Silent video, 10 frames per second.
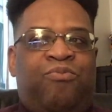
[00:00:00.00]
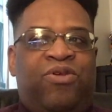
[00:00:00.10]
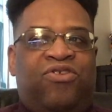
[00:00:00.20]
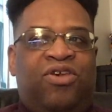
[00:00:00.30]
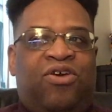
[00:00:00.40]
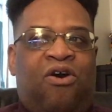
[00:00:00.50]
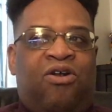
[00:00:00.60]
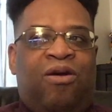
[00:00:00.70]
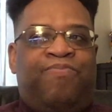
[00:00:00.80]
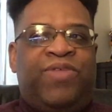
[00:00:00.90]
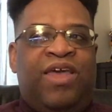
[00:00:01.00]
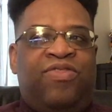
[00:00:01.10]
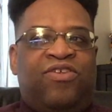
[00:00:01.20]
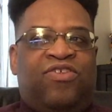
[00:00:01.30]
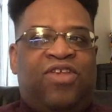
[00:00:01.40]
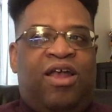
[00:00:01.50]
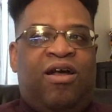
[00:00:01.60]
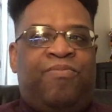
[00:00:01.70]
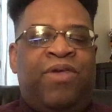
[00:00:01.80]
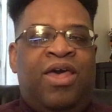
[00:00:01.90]
busy caught up in the
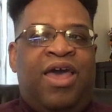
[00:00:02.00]
setup